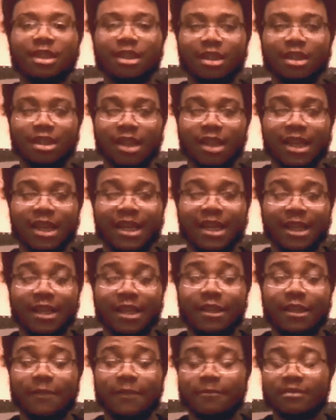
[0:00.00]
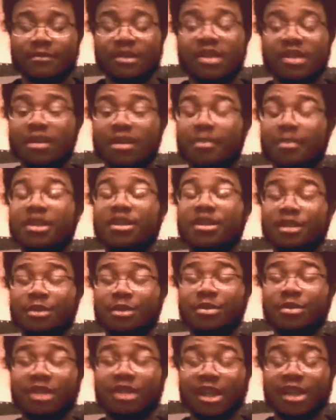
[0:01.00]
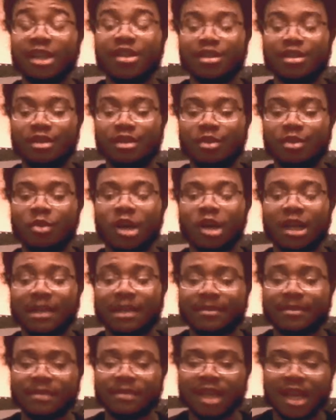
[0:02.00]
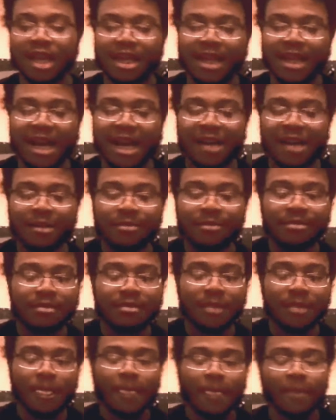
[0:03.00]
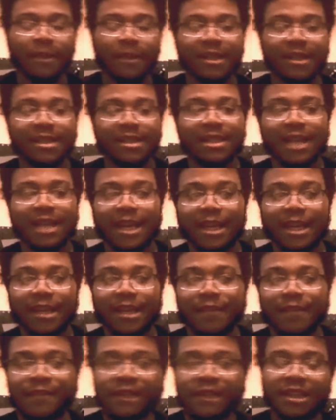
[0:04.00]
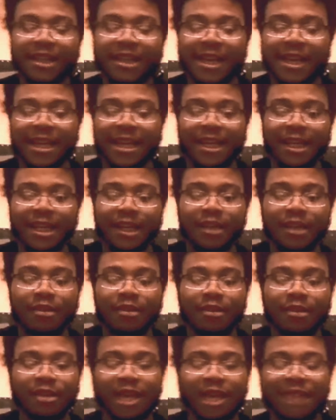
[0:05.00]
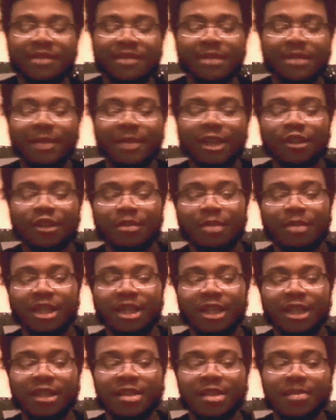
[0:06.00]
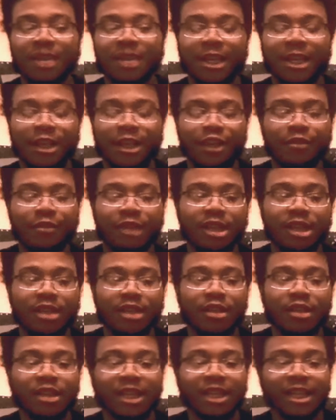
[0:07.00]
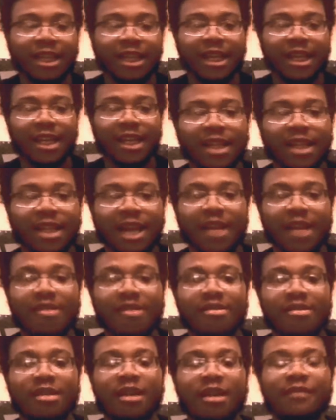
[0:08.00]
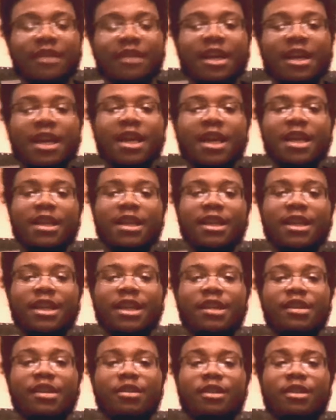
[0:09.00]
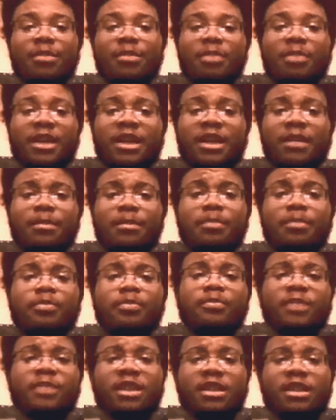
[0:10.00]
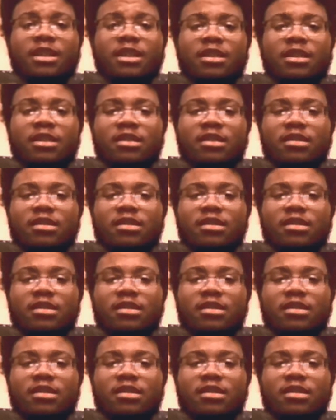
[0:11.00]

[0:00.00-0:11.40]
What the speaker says: like, some of the two things you want. Now, let's say you're feeling giddy or you have some extra money to spend and you're really looking to get airsoft, then you could pick up, like